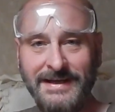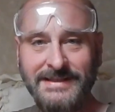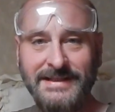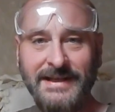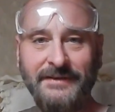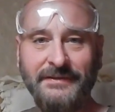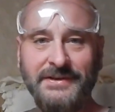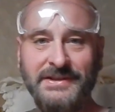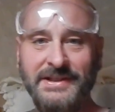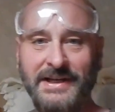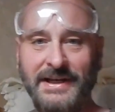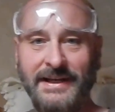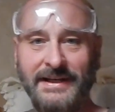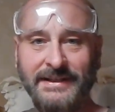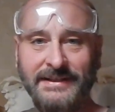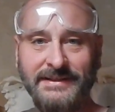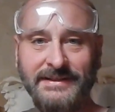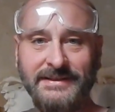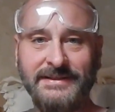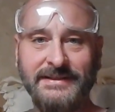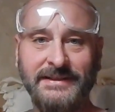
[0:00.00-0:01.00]
have a
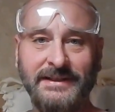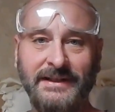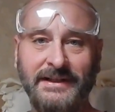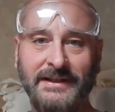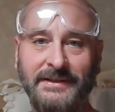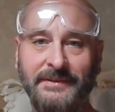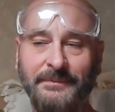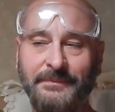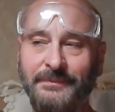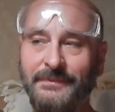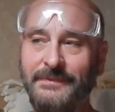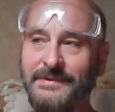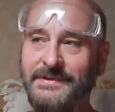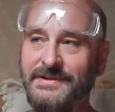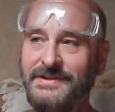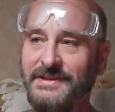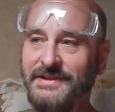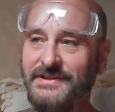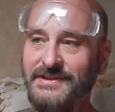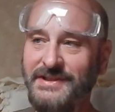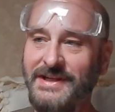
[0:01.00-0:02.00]
chance,
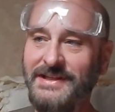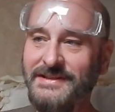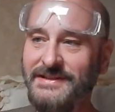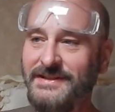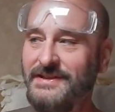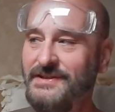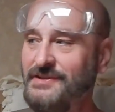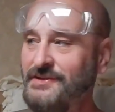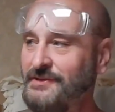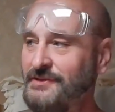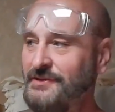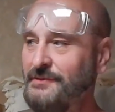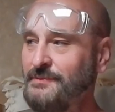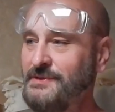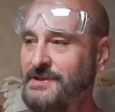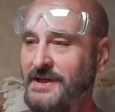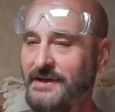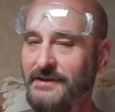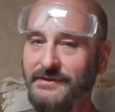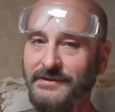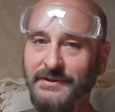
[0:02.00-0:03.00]
suggest this YouTube
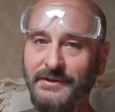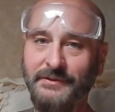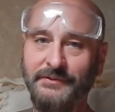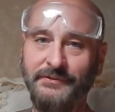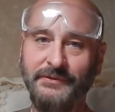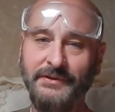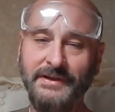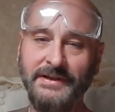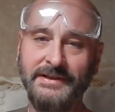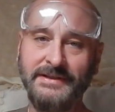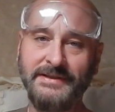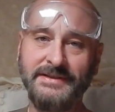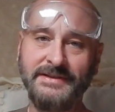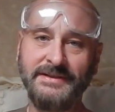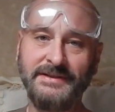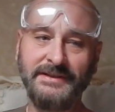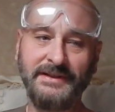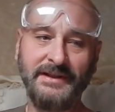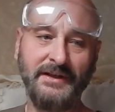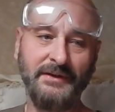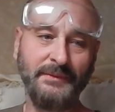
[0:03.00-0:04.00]
channel to your friends.
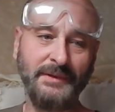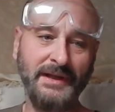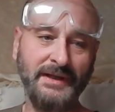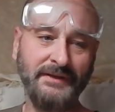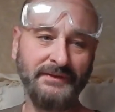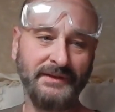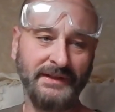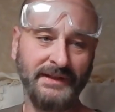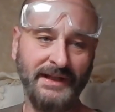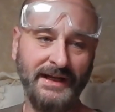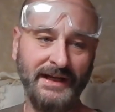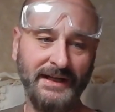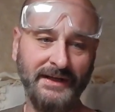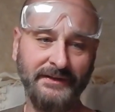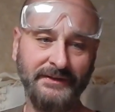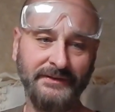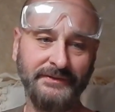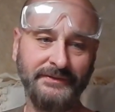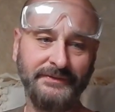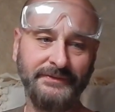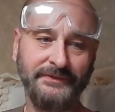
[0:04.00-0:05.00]
You know, we have a lot
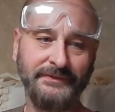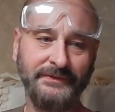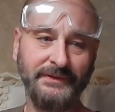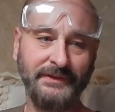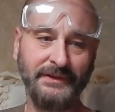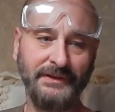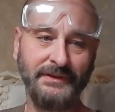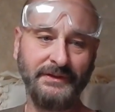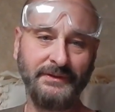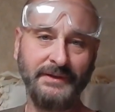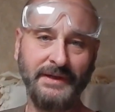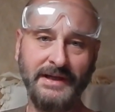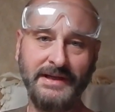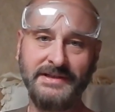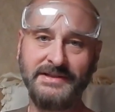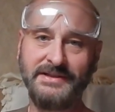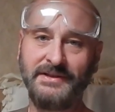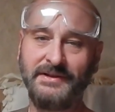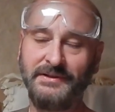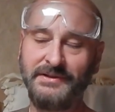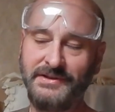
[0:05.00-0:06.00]
of you guys
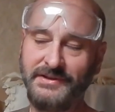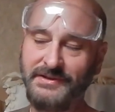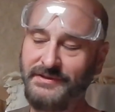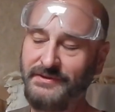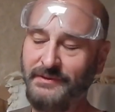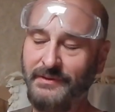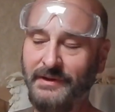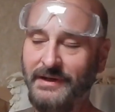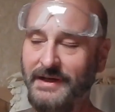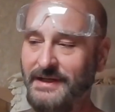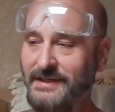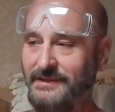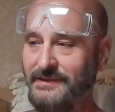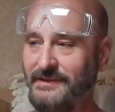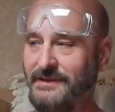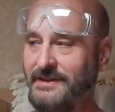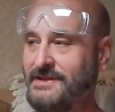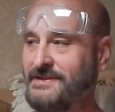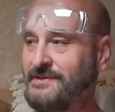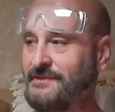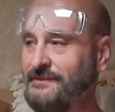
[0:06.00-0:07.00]
that are just great, and you
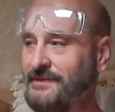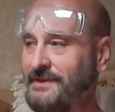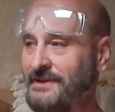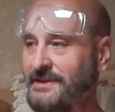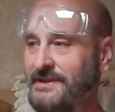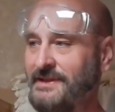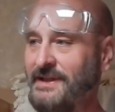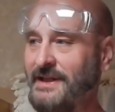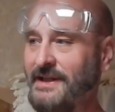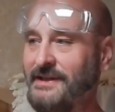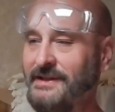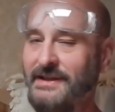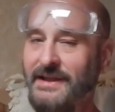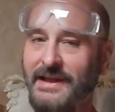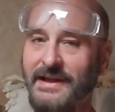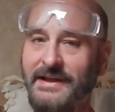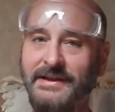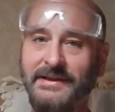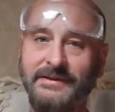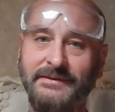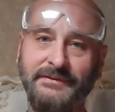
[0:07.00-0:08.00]
guys are very
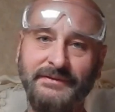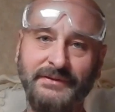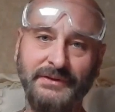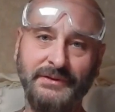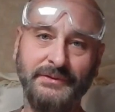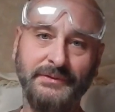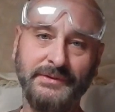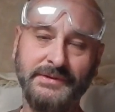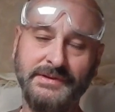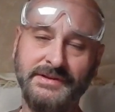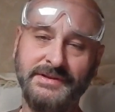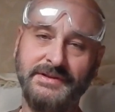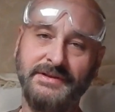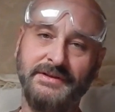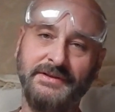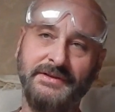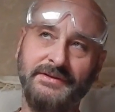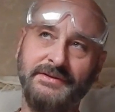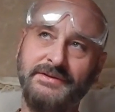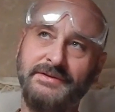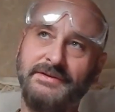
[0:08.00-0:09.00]
dedicated viewers, and you